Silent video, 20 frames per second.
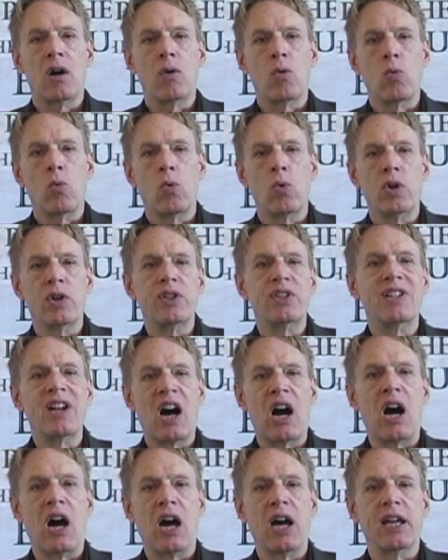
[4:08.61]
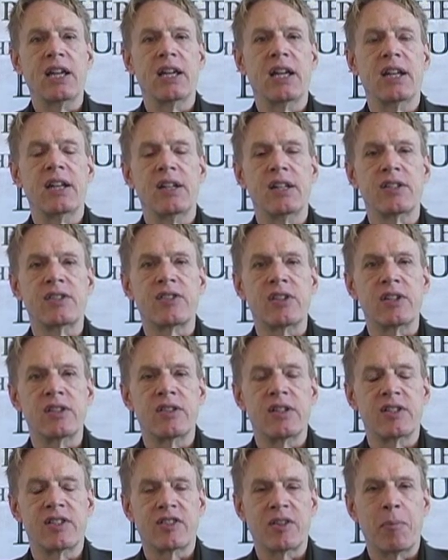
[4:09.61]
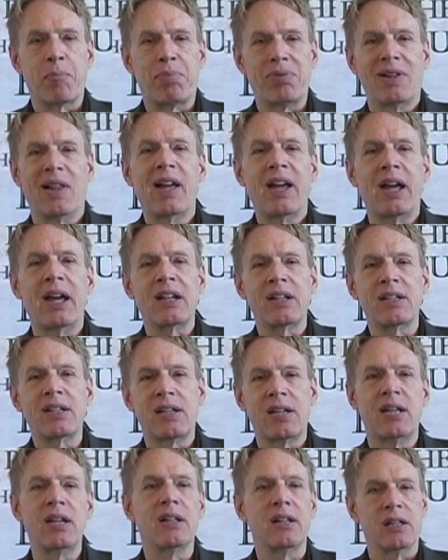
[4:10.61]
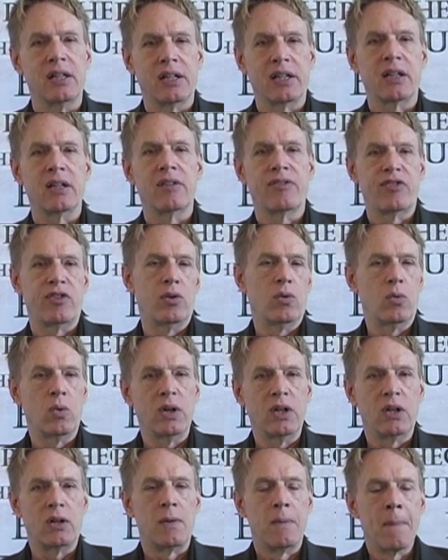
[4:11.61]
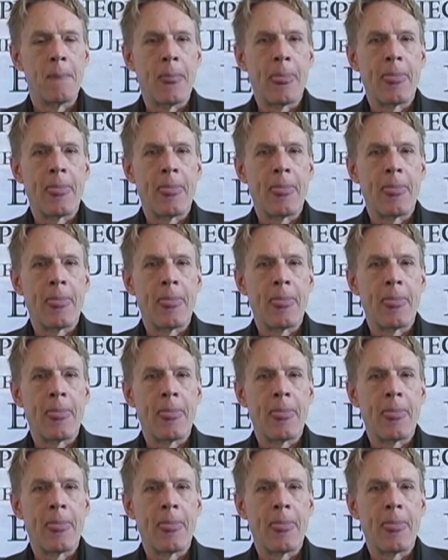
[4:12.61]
would die, and it's a planned killing, if you will,